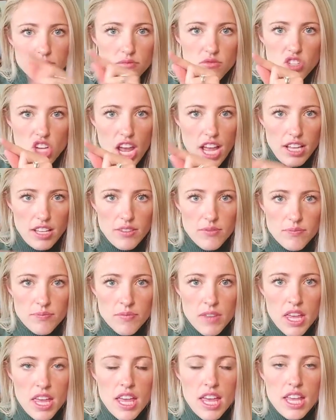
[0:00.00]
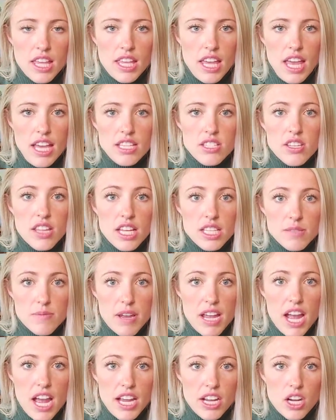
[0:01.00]
check. Okay, so that's my
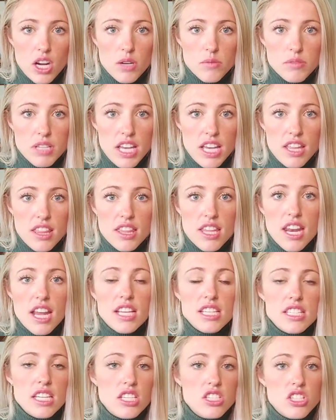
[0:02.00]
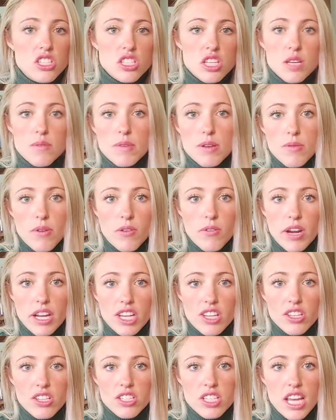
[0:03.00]
high carb day. The next day is just going to be my
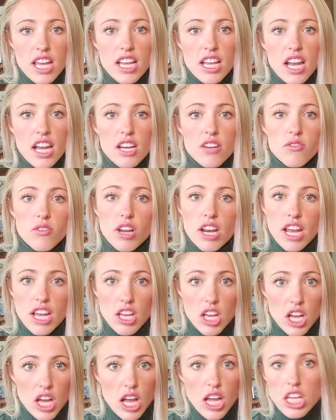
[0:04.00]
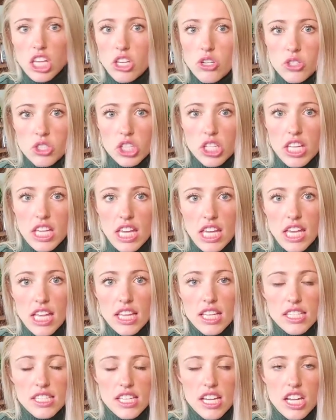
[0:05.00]
regular day, kind of what I usually eat.
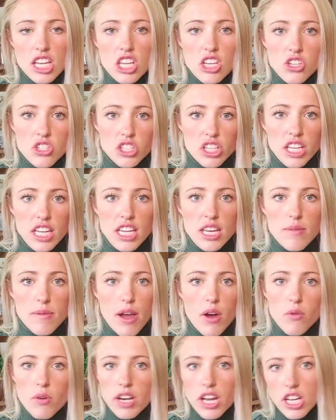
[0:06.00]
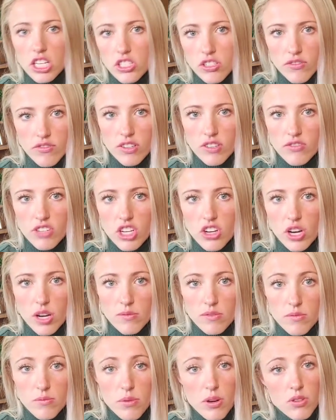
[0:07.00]
Let's say I usually eat about 150
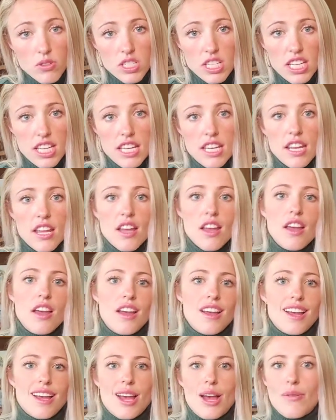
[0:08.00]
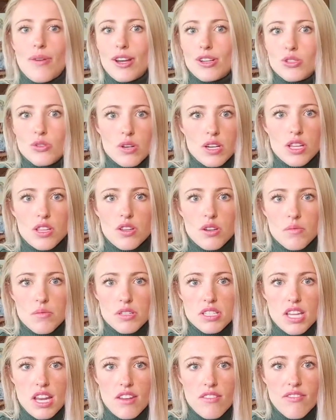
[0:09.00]
grams of protein, about
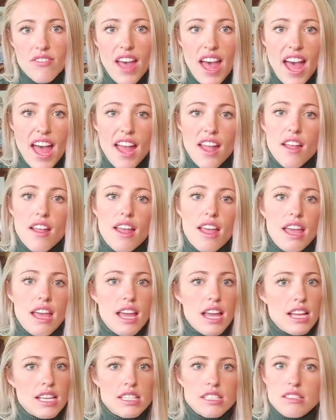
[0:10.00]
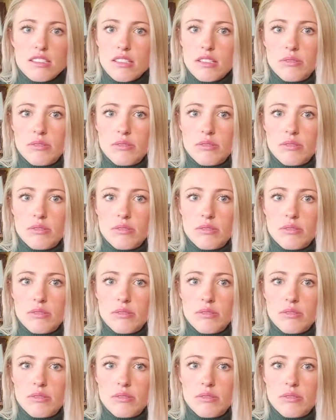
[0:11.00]
23% of fat, and